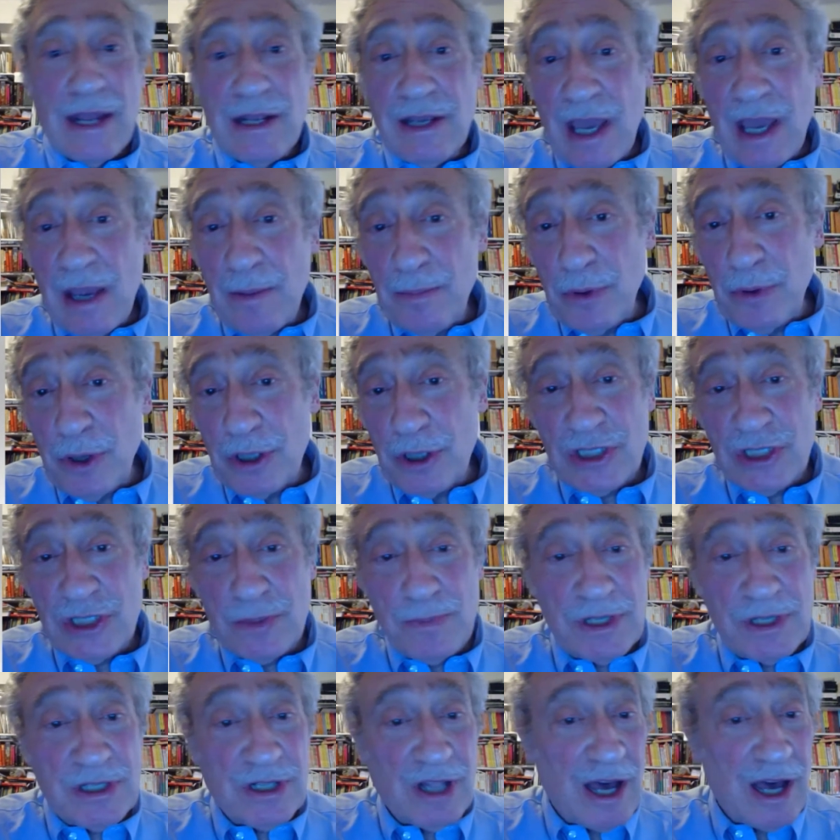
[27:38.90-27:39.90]
endgame
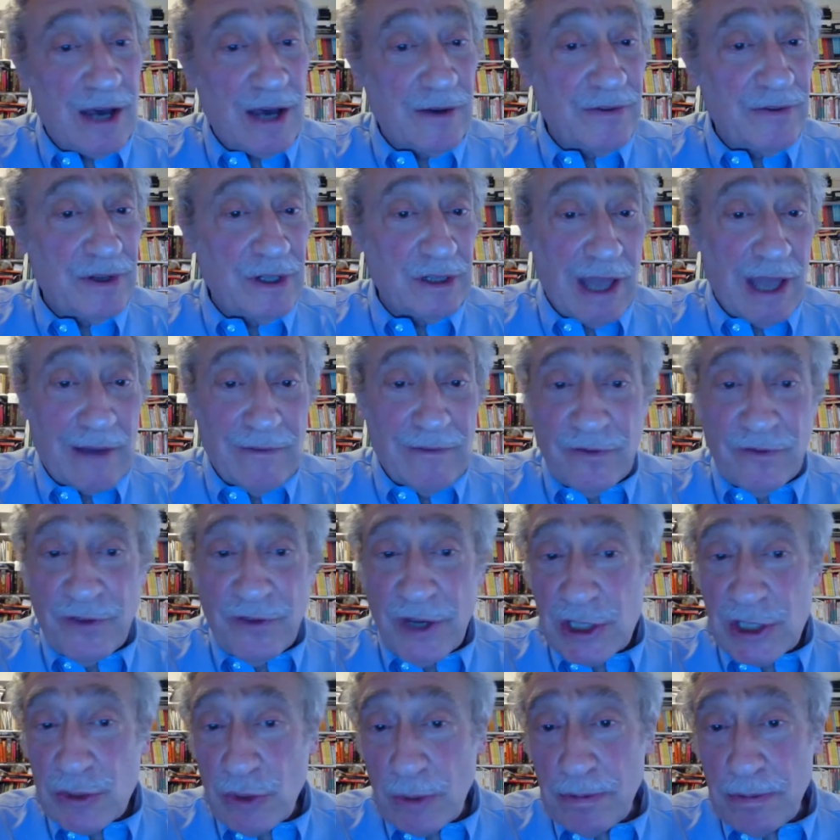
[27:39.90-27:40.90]
books, Smyslov and
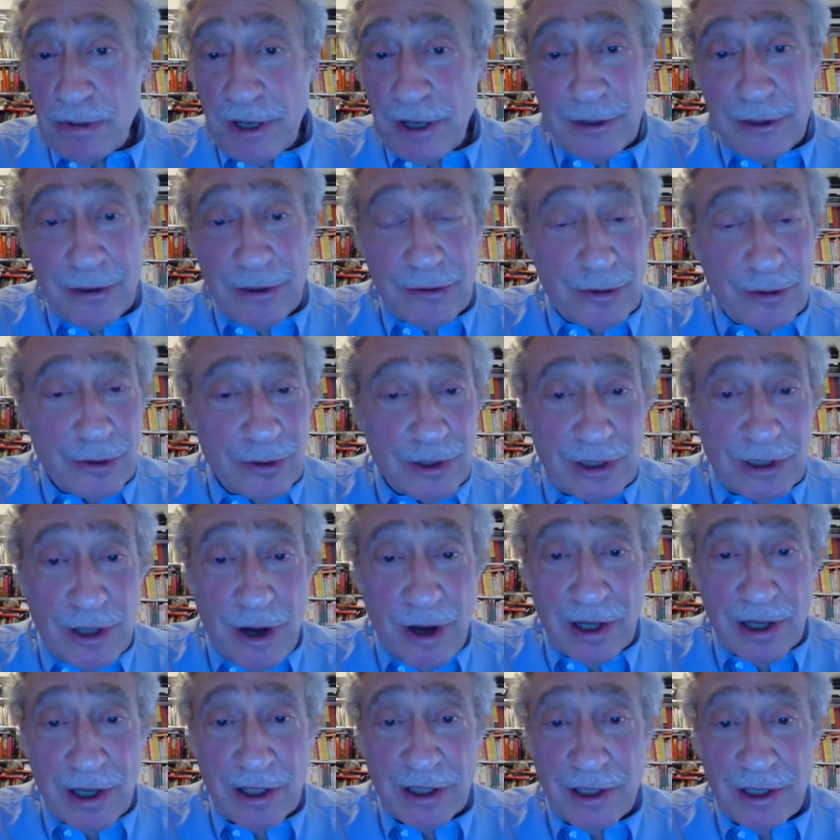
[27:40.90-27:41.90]
Levenfish we played through
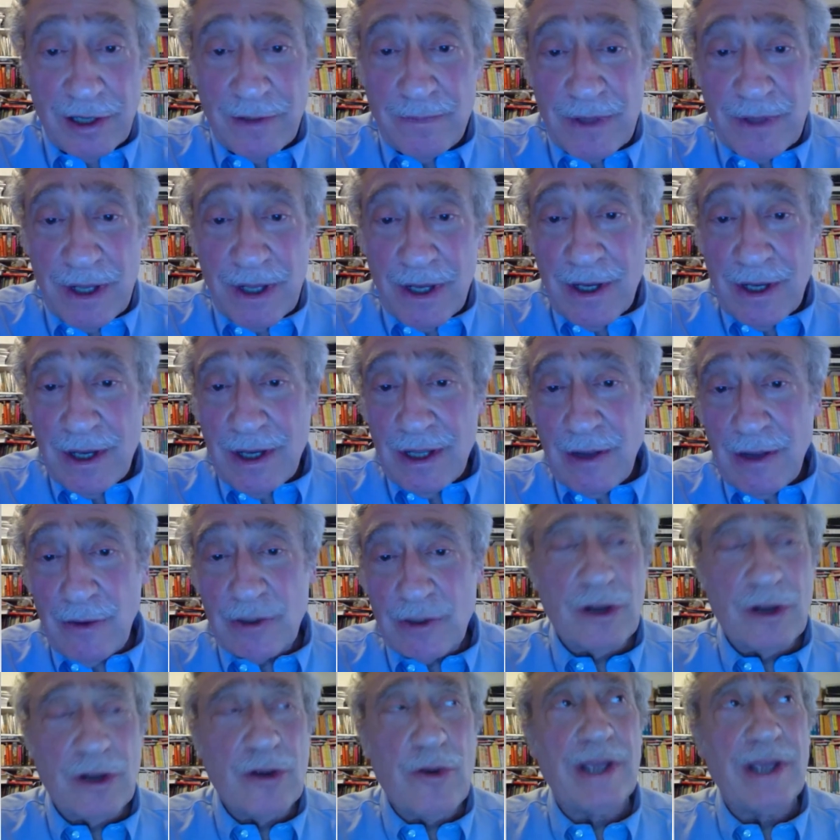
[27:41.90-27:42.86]
entirely. There